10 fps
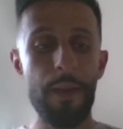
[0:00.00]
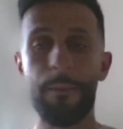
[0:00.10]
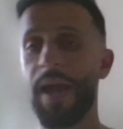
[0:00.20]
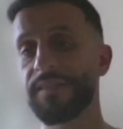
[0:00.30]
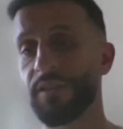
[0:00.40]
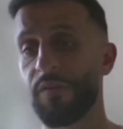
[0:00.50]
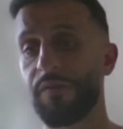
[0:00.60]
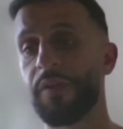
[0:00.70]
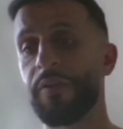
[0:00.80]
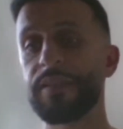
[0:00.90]
Pass
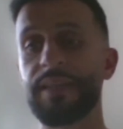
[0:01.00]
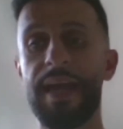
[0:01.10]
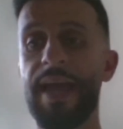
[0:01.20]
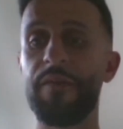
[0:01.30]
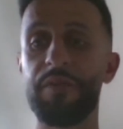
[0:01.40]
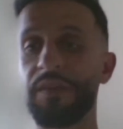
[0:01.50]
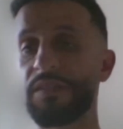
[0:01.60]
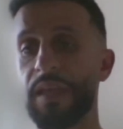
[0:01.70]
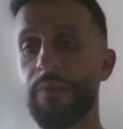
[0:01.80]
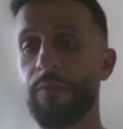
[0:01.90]
interference, I have it the
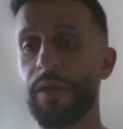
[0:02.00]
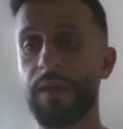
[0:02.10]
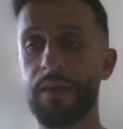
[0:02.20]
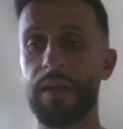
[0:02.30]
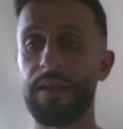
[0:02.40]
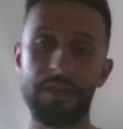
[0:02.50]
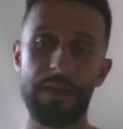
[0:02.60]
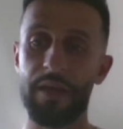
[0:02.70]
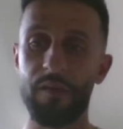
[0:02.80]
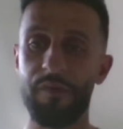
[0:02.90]
same way as the
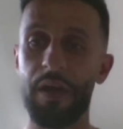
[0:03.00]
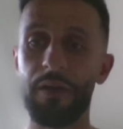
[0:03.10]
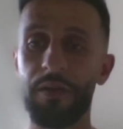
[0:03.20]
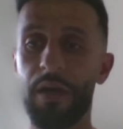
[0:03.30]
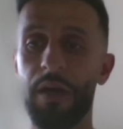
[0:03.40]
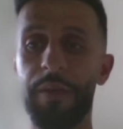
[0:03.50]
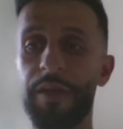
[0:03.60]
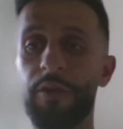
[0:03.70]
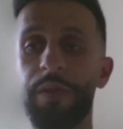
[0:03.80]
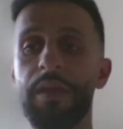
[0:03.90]
NFL.
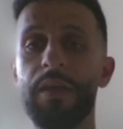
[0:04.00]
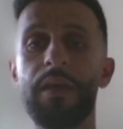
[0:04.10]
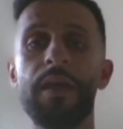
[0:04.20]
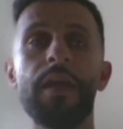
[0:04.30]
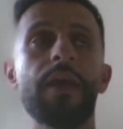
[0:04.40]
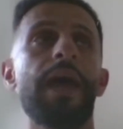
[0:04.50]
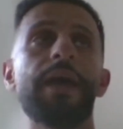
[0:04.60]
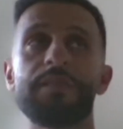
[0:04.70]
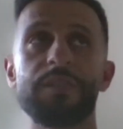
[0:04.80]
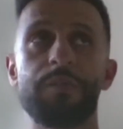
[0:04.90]
It'll be
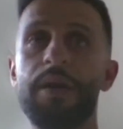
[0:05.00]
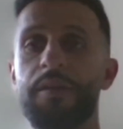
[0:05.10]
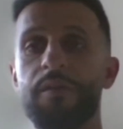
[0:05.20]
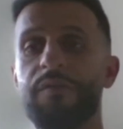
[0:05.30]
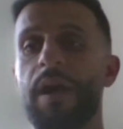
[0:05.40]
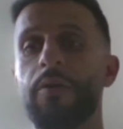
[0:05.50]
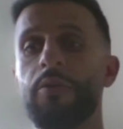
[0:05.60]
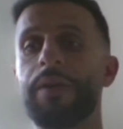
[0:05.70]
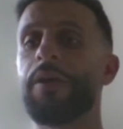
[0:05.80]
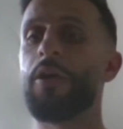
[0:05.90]
at the spot of the
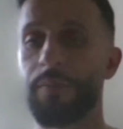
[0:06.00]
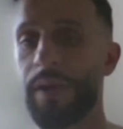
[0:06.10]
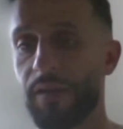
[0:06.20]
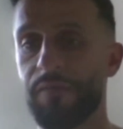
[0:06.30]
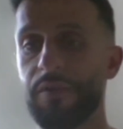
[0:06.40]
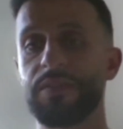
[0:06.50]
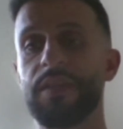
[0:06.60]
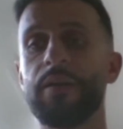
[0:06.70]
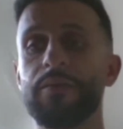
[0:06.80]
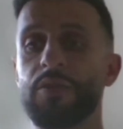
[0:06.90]
foul, an automatic first
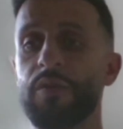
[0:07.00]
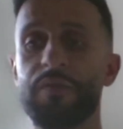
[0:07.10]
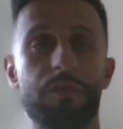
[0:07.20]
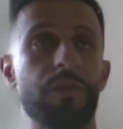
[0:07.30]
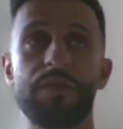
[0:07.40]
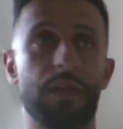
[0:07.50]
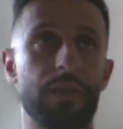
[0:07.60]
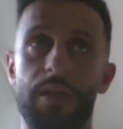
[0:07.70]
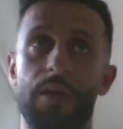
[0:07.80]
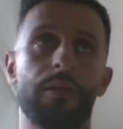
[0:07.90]
down. So if there's
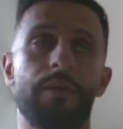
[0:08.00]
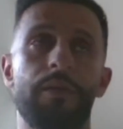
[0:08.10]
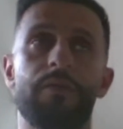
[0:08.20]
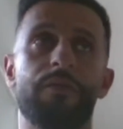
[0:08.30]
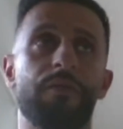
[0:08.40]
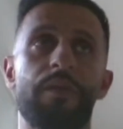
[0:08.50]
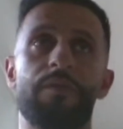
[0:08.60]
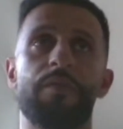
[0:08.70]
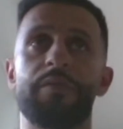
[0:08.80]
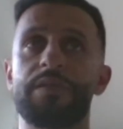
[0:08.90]
if
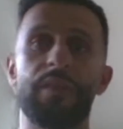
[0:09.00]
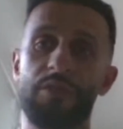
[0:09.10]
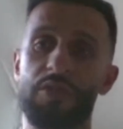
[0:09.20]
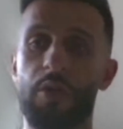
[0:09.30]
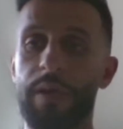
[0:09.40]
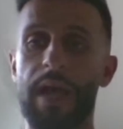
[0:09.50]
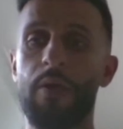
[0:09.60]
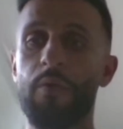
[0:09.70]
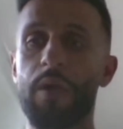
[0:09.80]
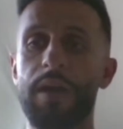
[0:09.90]
a receiver is going
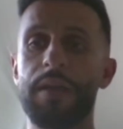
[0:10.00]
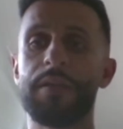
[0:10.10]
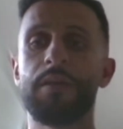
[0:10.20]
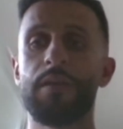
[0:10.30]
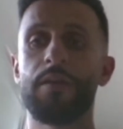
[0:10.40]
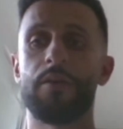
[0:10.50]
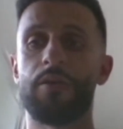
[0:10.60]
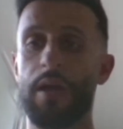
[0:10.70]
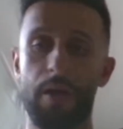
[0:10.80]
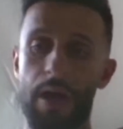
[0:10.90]
out wide, or
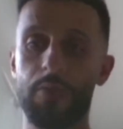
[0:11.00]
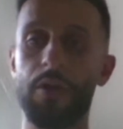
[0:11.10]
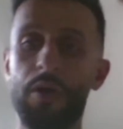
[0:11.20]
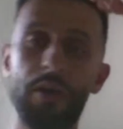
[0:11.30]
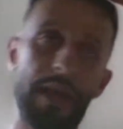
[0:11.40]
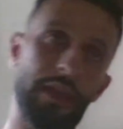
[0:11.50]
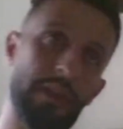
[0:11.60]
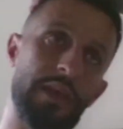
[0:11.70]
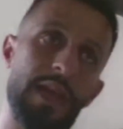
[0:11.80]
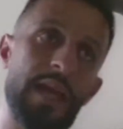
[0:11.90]
out long, and
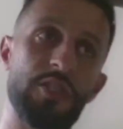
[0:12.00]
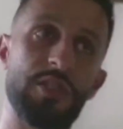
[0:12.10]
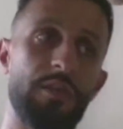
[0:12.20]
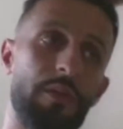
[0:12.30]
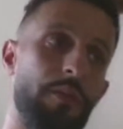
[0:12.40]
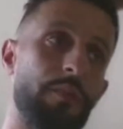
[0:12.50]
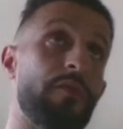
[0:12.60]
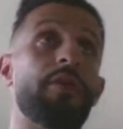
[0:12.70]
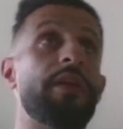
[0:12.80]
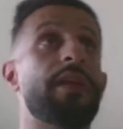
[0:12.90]
he catches
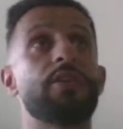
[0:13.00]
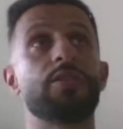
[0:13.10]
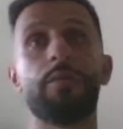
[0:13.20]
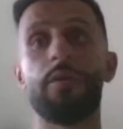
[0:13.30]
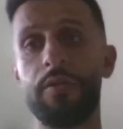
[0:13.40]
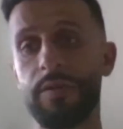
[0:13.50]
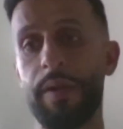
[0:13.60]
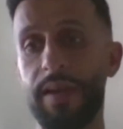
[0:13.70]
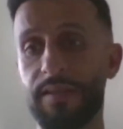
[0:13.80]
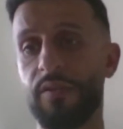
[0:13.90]
before he catches the ball. There's a
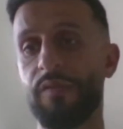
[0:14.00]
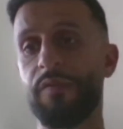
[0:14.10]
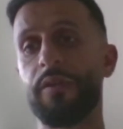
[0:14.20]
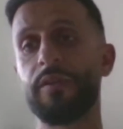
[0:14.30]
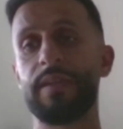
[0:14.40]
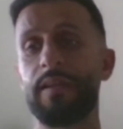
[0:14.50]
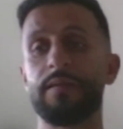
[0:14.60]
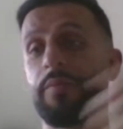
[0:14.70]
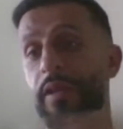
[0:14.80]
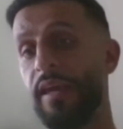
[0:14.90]
pass interference, like
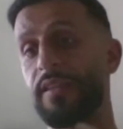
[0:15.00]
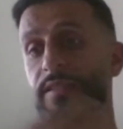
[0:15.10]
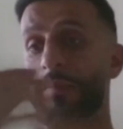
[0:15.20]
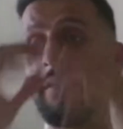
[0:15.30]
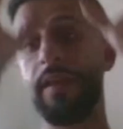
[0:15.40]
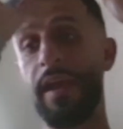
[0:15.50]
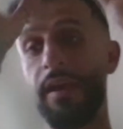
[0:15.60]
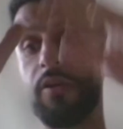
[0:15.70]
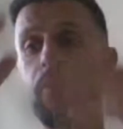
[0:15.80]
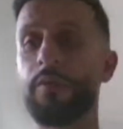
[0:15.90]
somebody hits him in the
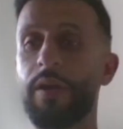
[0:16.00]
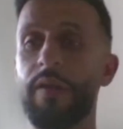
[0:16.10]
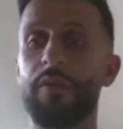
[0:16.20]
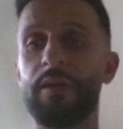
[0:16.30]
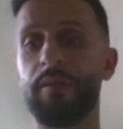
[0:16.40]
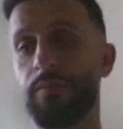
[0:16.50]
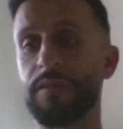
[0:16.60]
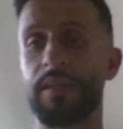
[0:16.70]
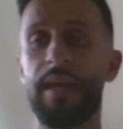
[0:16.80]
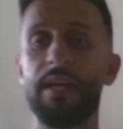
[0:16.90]
air or whatever, and he
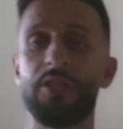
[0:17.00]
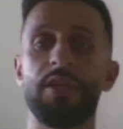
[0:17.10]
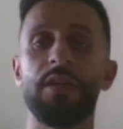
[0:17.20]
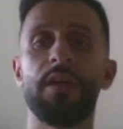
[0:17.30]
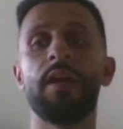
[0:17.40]
doesn't catch it.